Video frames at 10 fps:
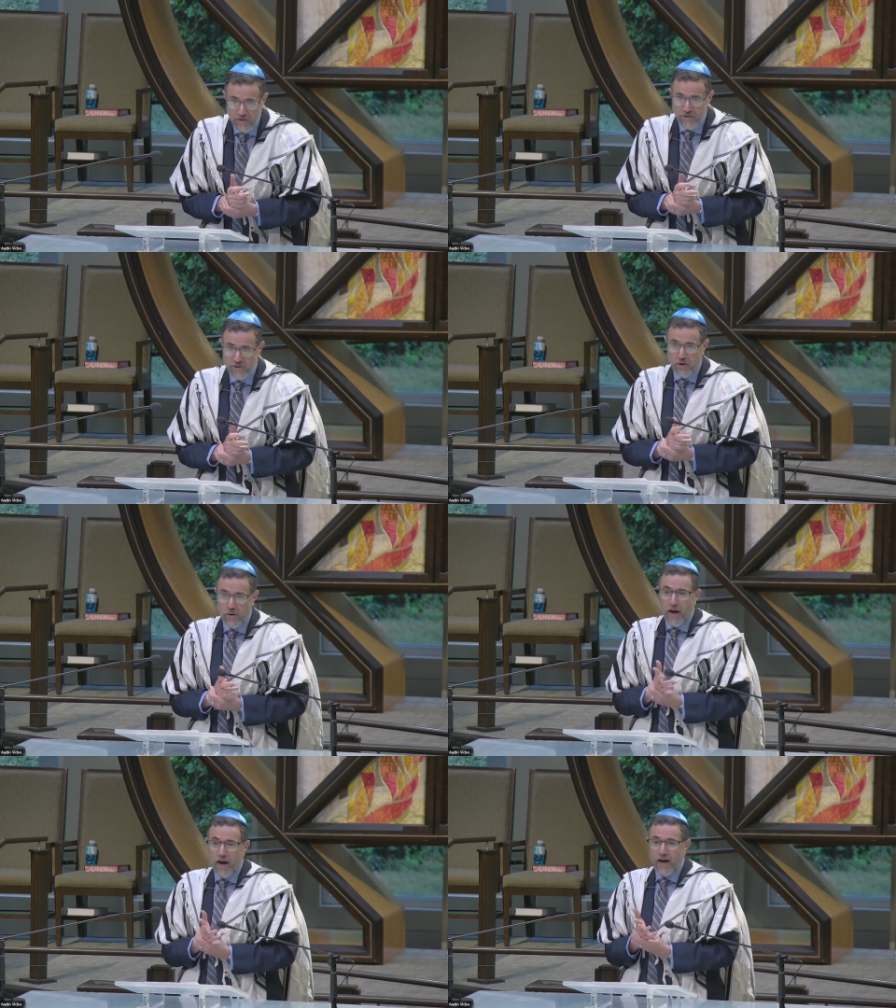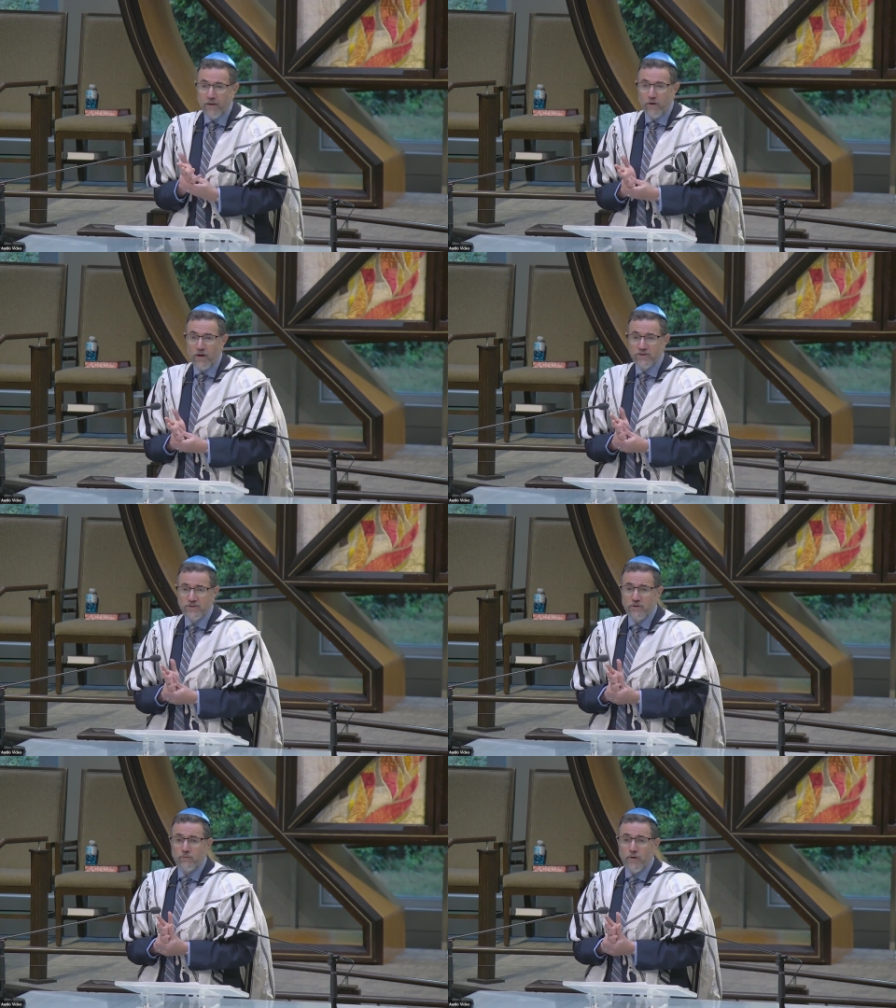So I
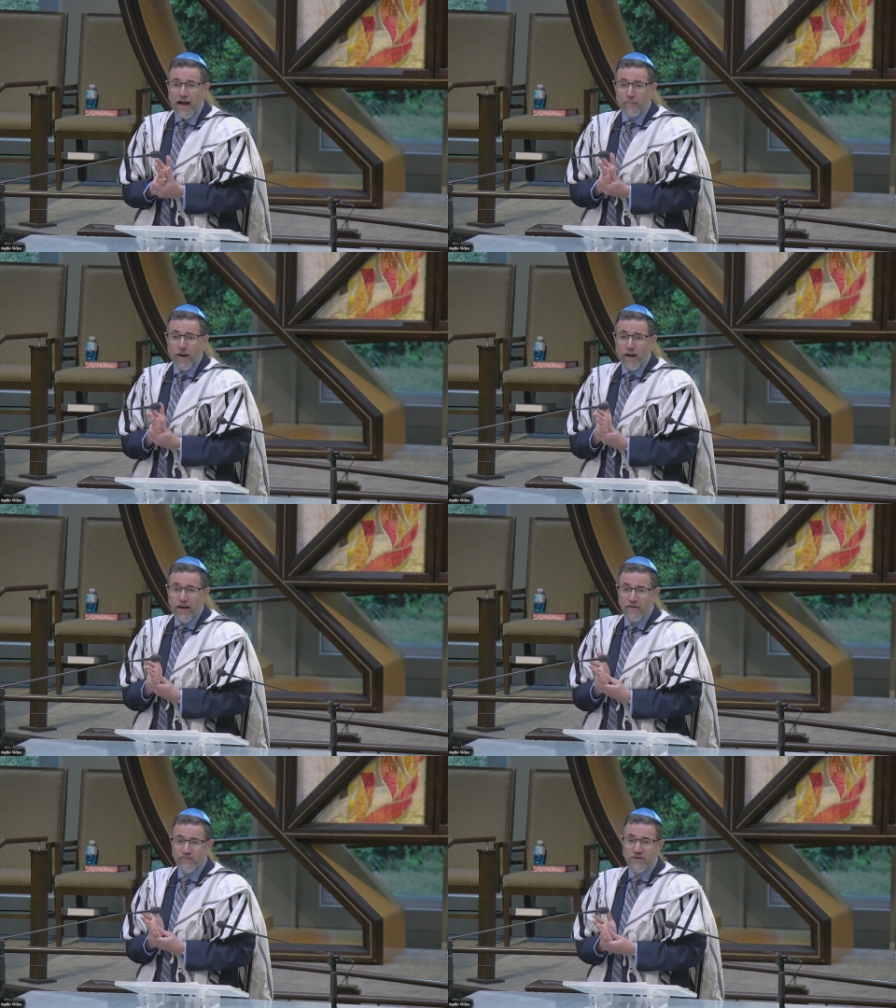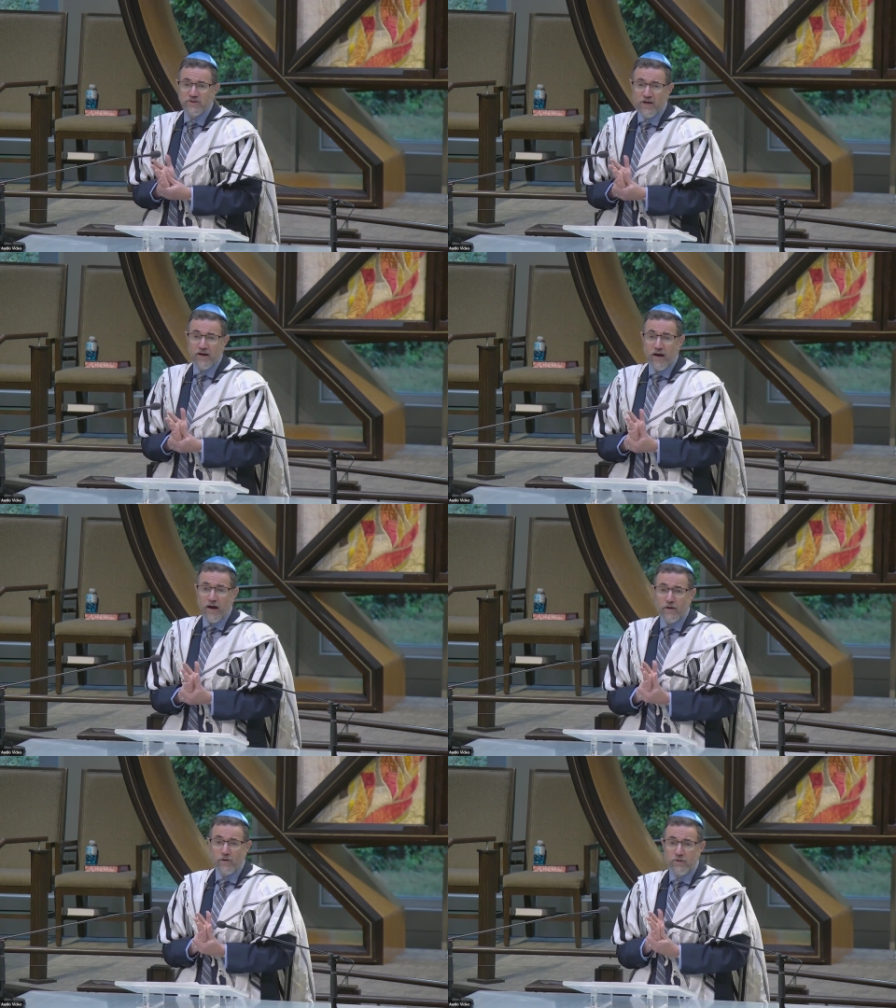was the rabbi of the
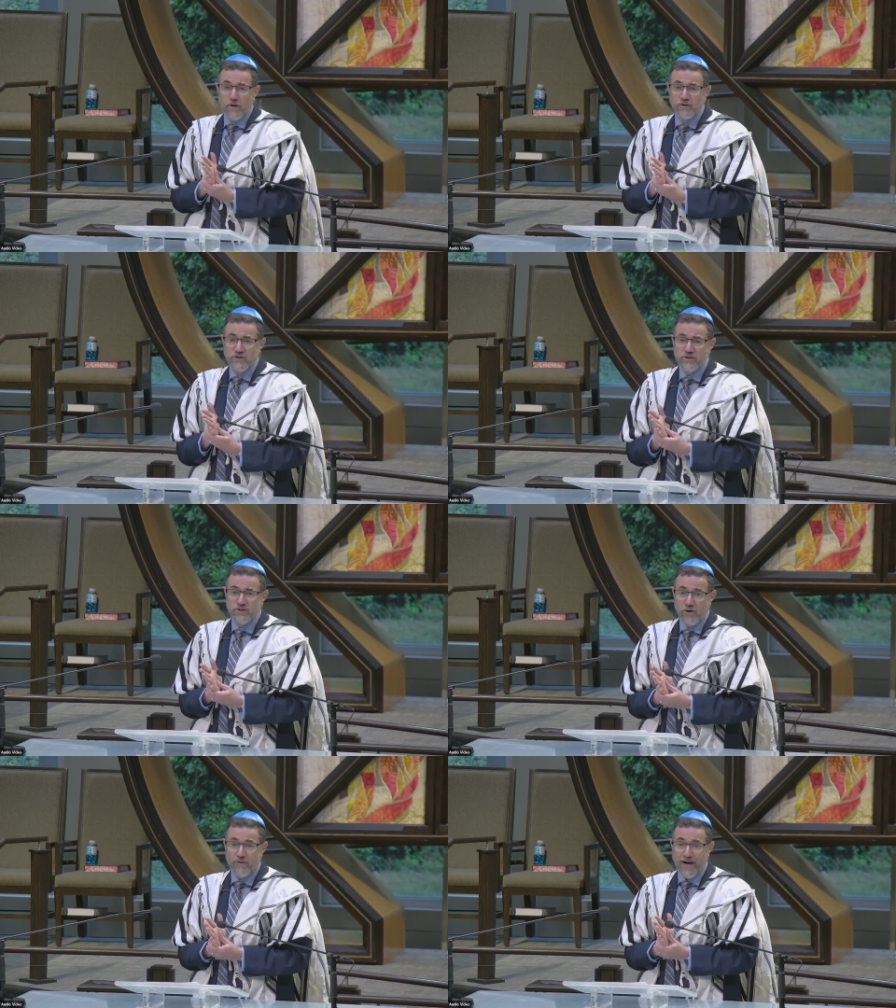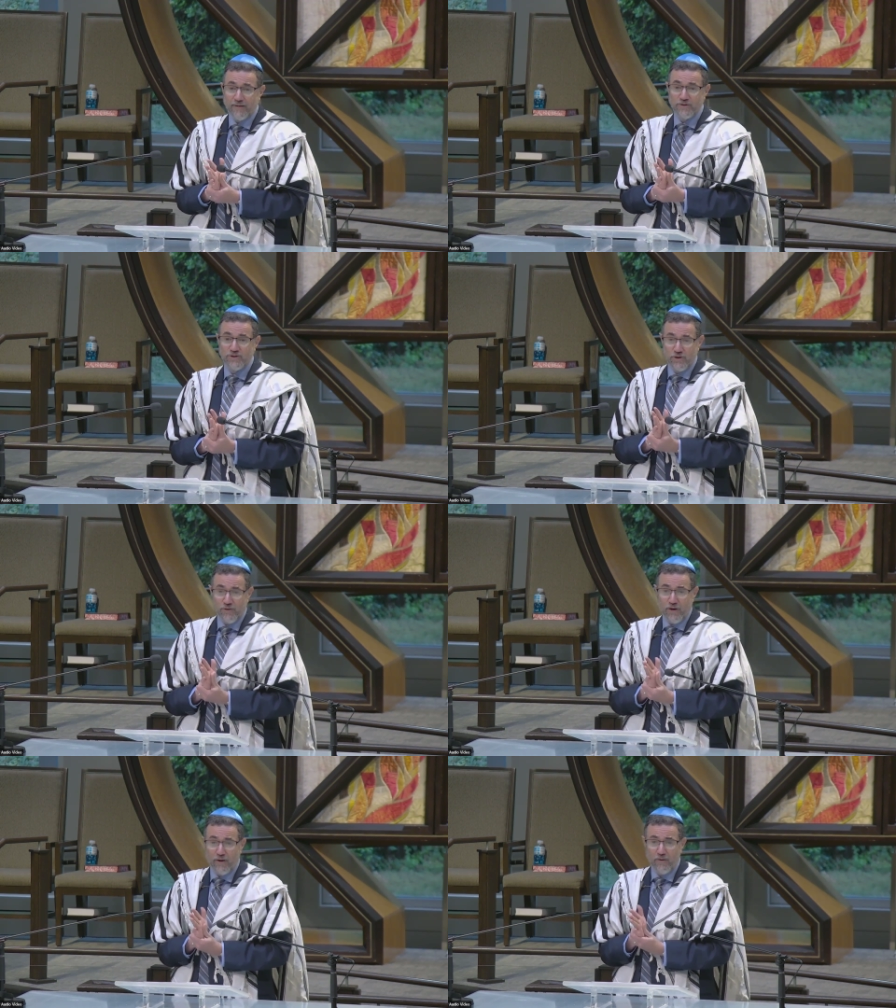synagogue closest to ground
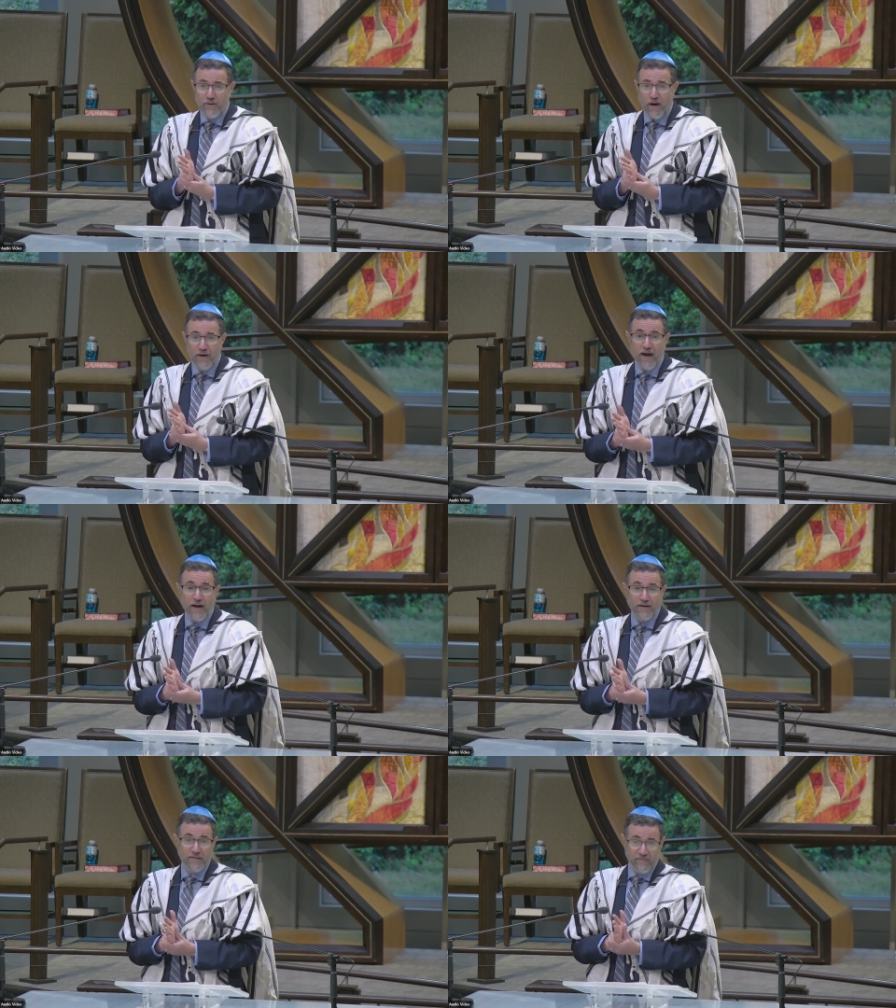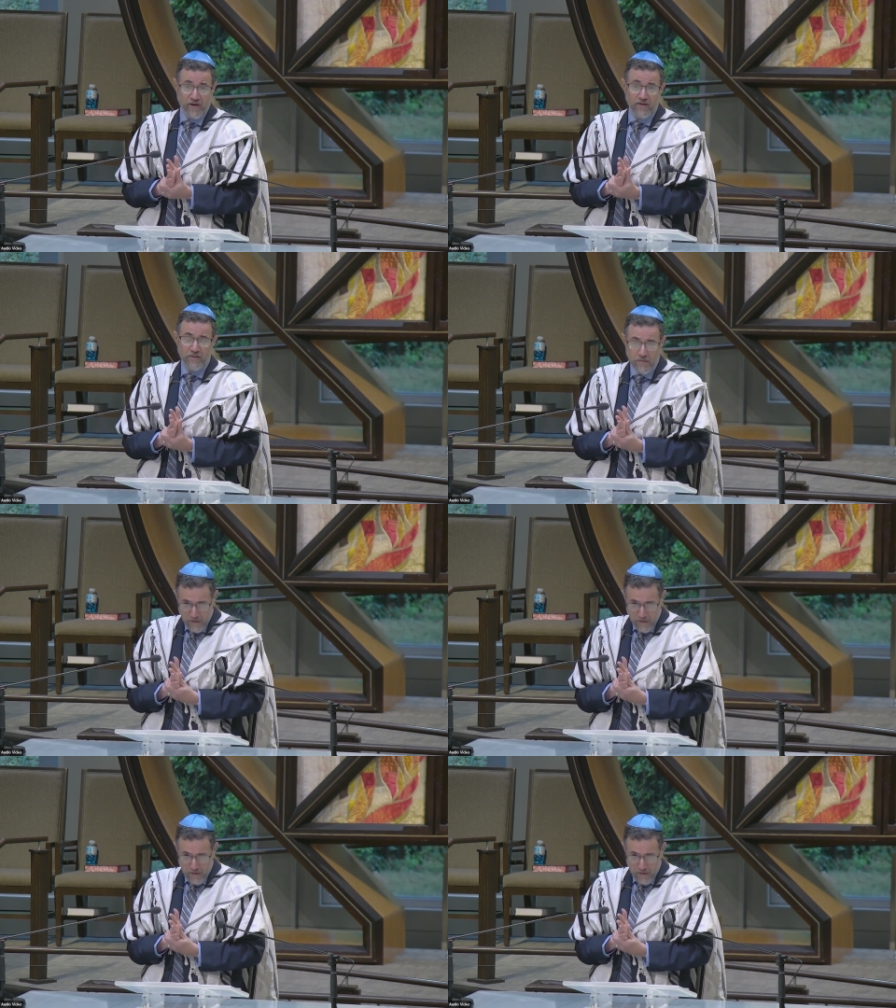zero on 9 11,